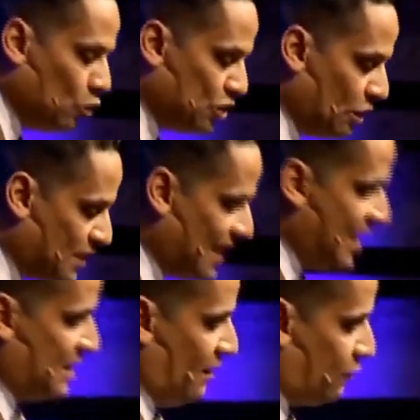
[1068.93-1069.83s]
their
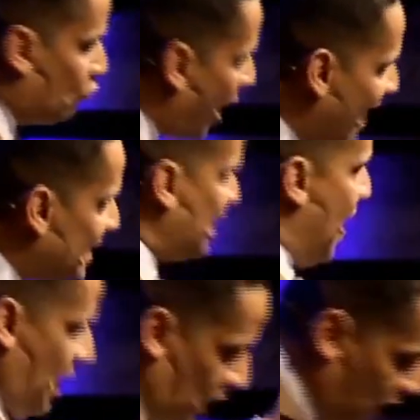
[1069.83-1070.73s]
sense of grace,
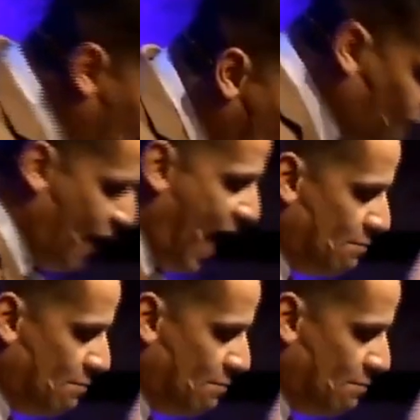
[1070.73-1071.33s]
love, and